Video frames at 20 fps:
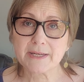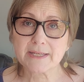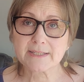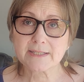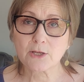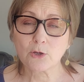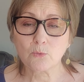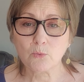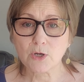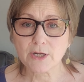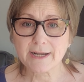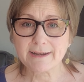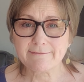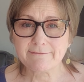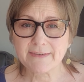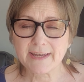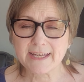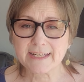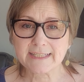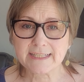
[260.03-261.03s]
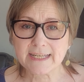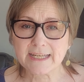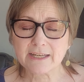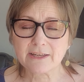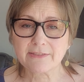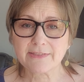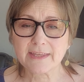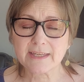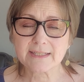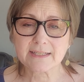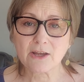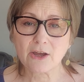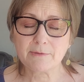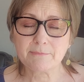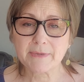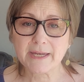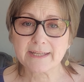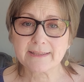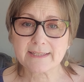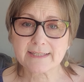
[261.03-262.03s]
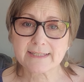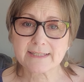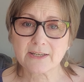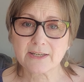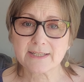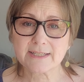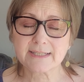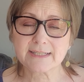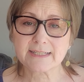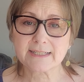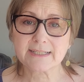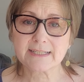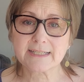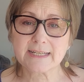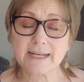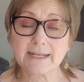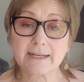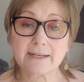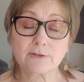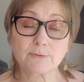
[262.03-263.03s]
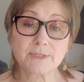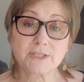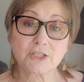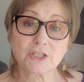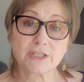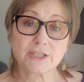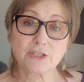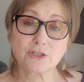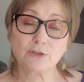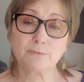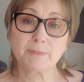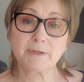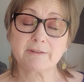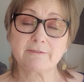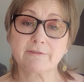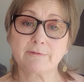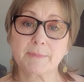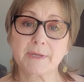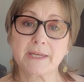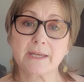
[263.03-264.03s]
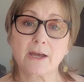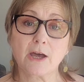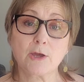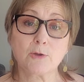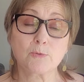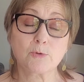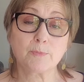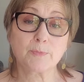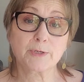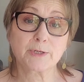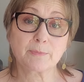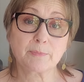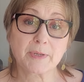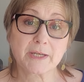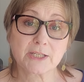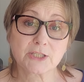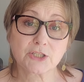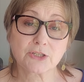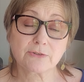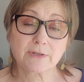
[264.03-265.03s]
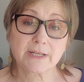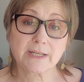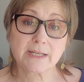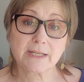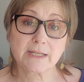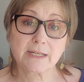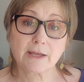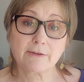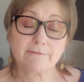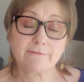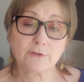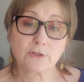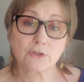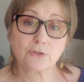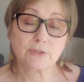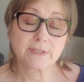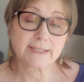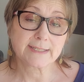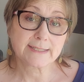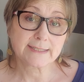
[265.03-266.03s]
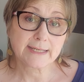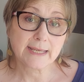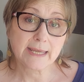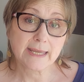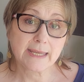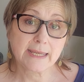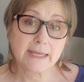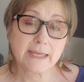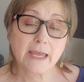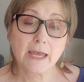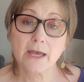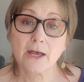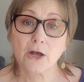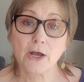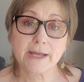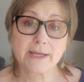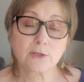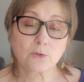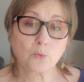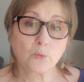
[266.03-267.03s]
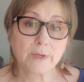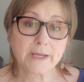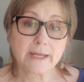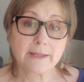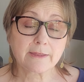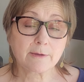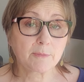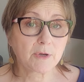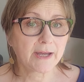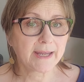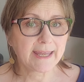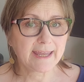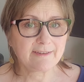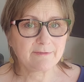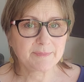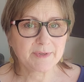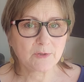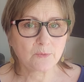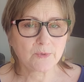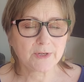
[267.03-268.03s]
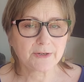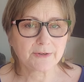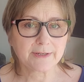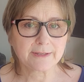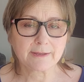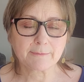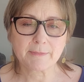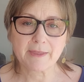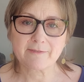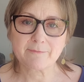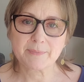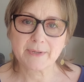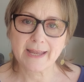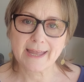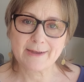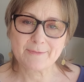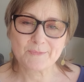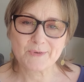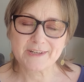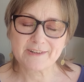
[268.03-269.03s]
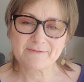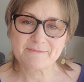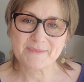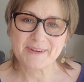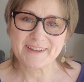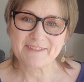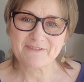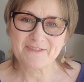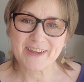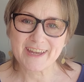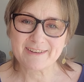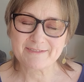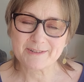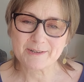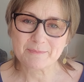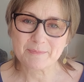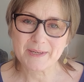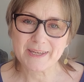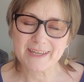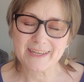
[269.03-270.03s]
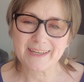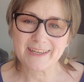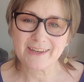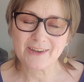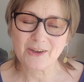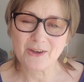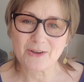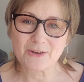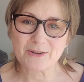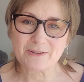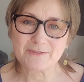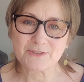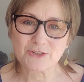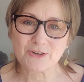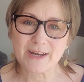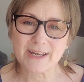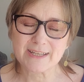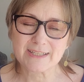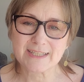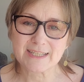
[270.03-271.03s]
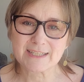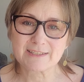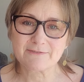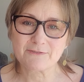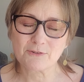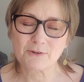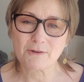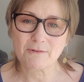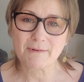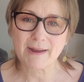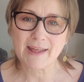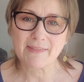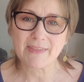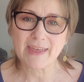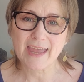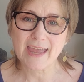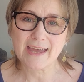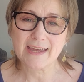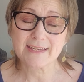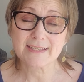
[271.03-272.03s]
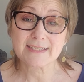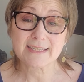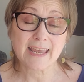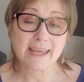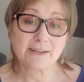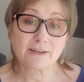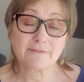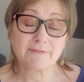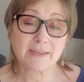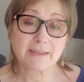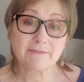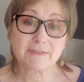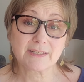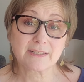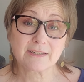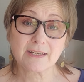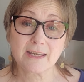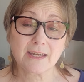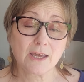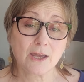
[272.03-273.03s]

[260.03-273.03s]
So what I found, that I made the size 16 and it was just too big for me. I will put a picture in for you to see. I can wear them. I have been wearing them. They've become one of my favorite pair of trousers for around the house, and I've even